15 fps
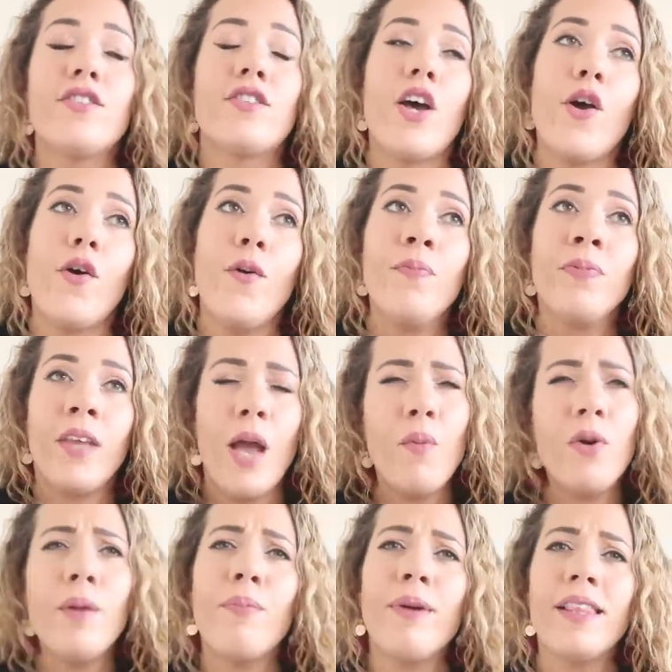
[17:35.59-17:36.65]
So I
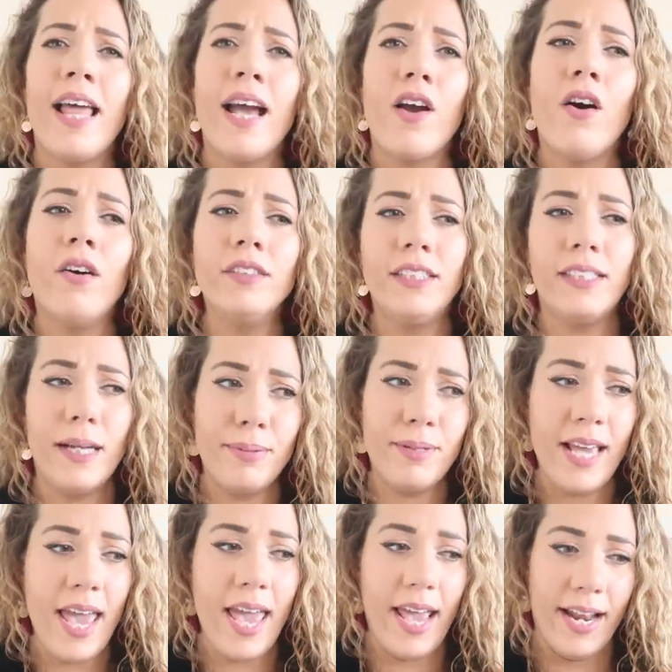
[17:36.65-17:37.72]
want to bring that
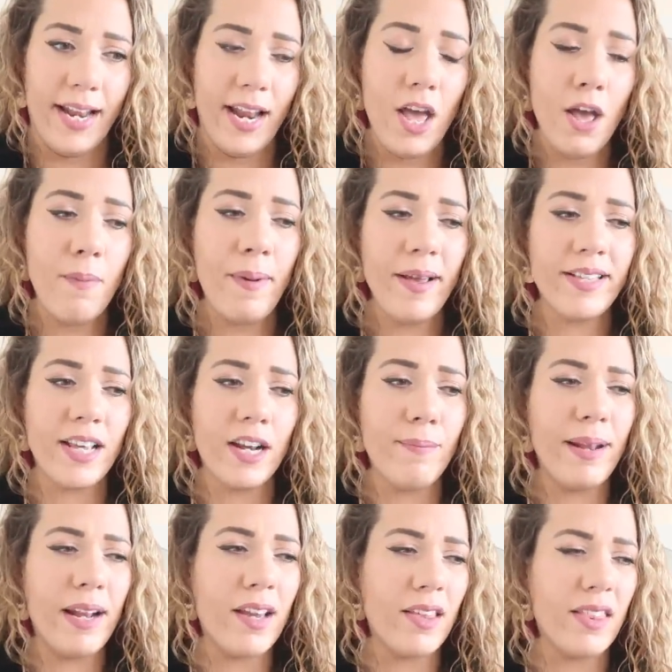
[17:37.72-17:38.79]
concept in, but it's going
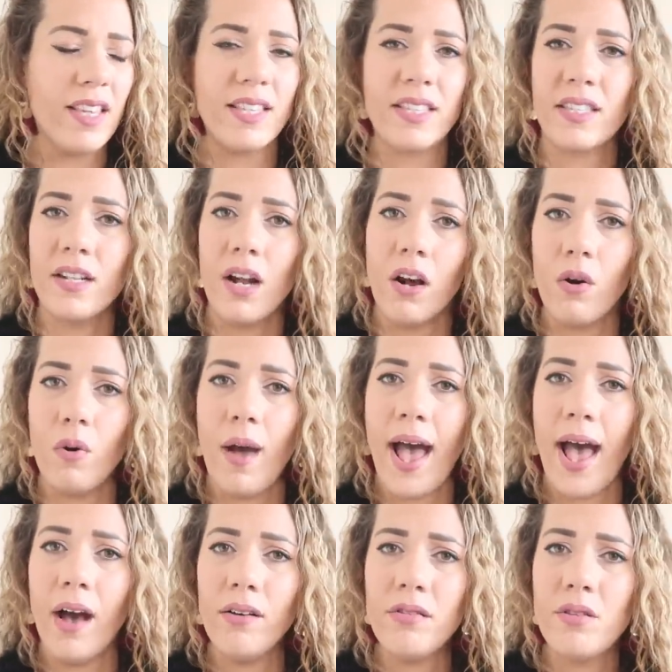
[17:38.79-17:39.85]
to be like the snuggle
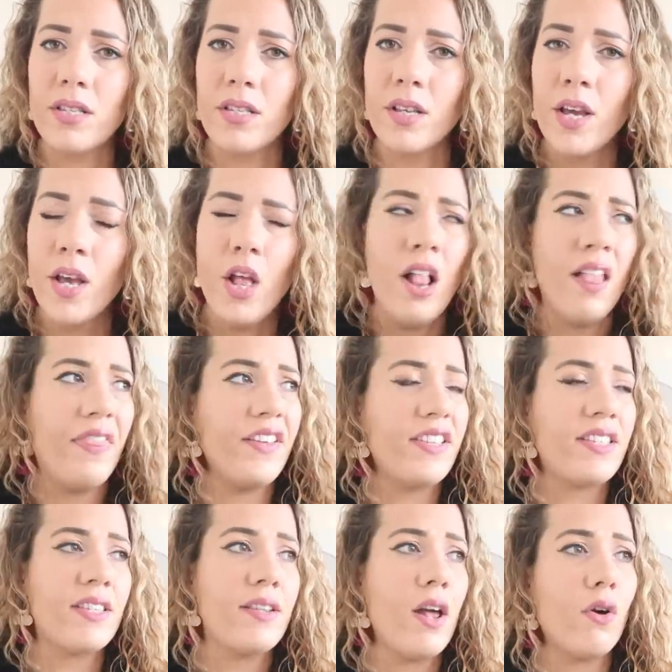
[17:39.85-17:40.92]
house, the
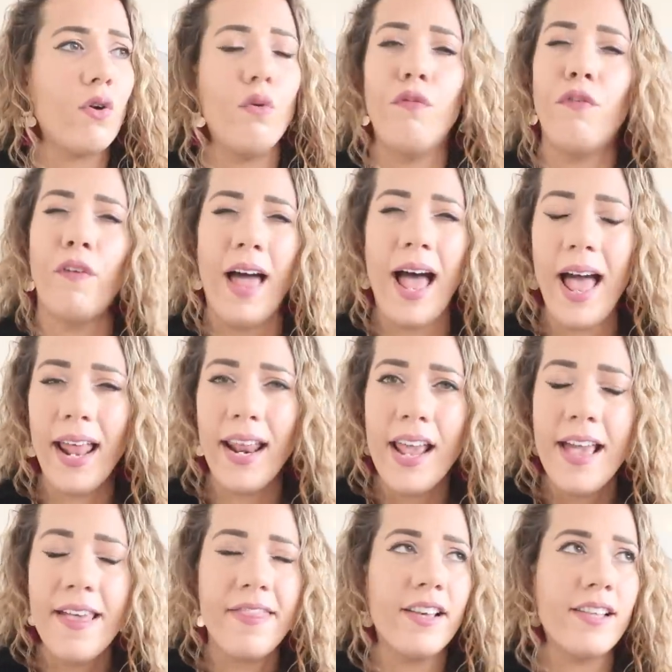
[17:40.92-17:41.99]
snuggle flat,
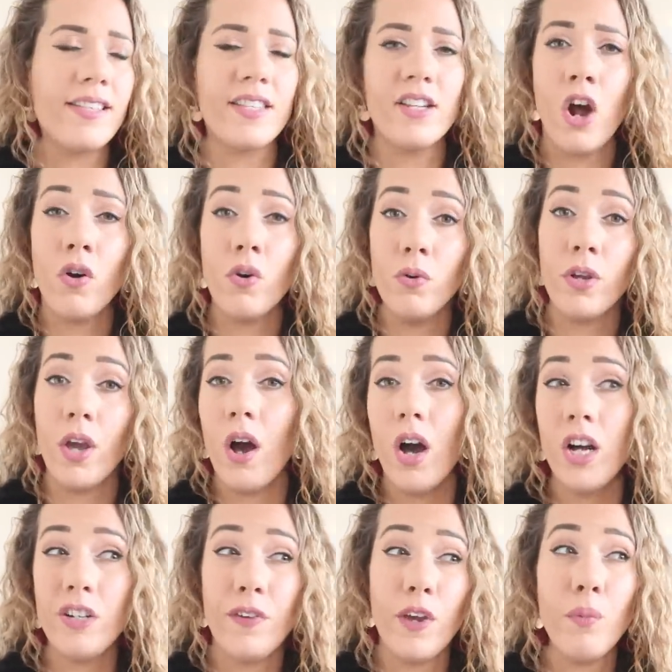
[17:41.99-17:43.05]
the snuggle
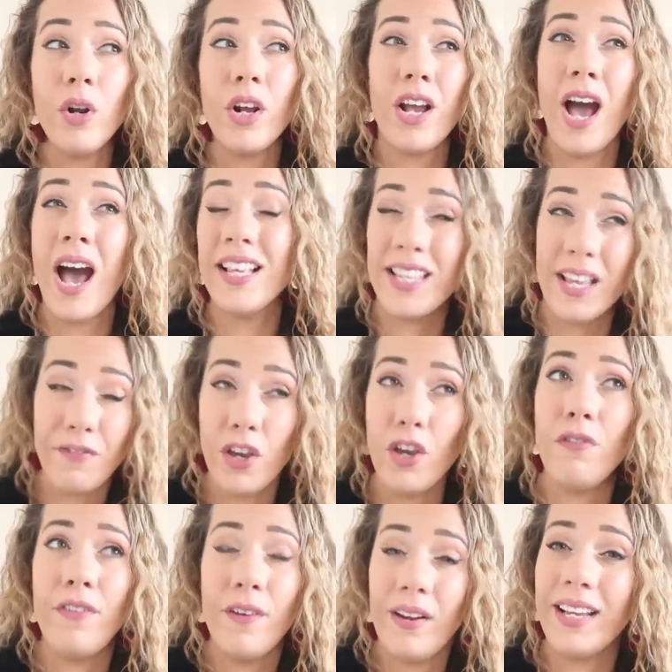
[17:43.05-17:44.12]
yard. If you want to, if
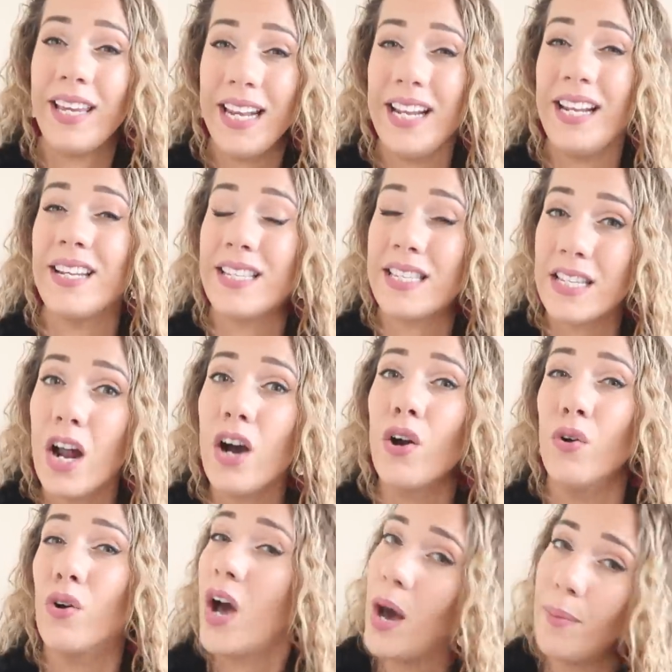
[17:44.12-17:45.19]
you feel like you need a
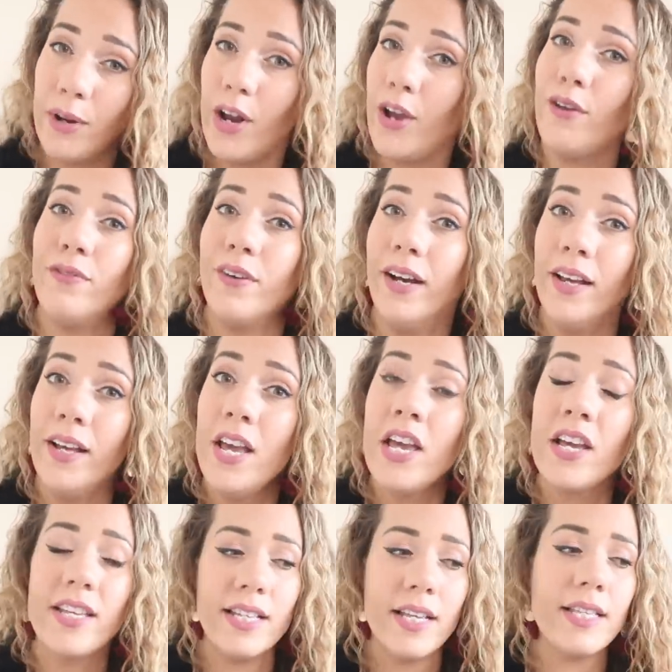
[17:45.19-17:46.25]
snuggle, come on over,
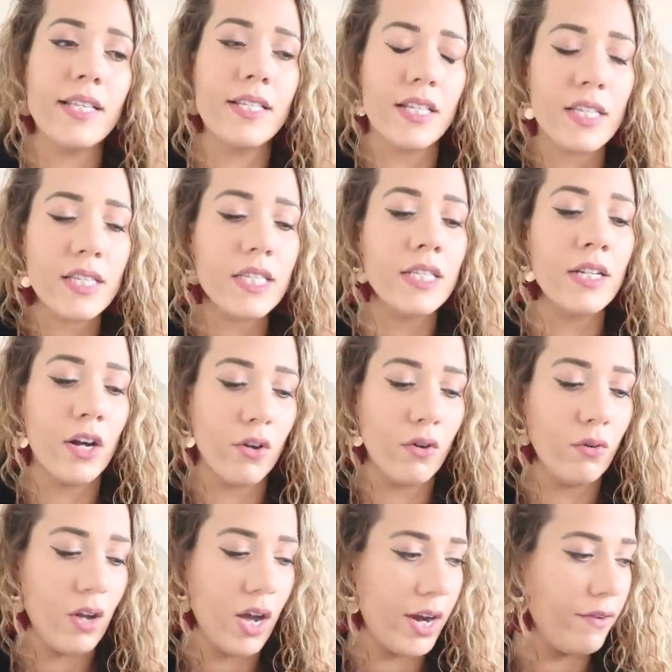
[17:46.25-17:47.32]
because this is a
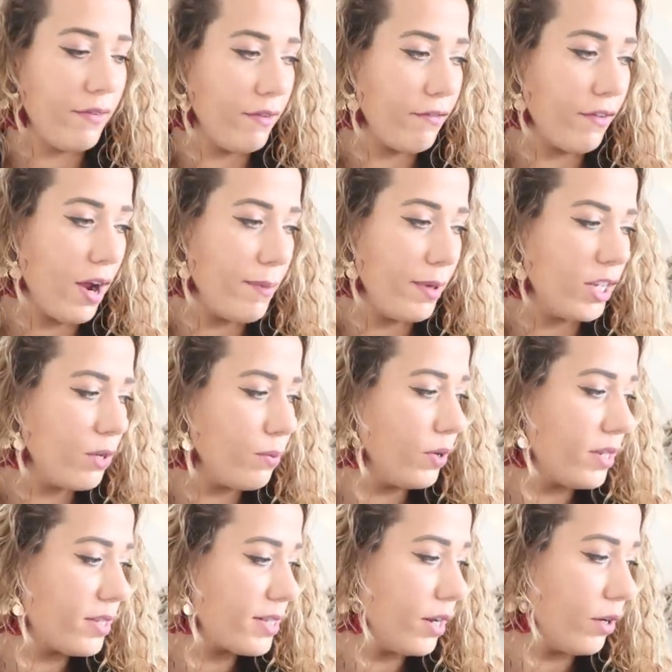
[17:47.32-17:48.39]
snuggle kind of environment. You
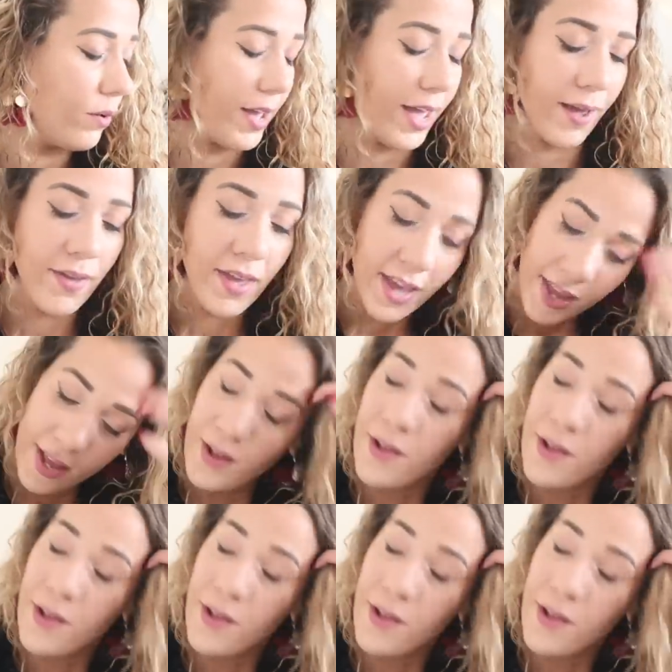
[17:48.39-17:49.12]
want to snuggle here.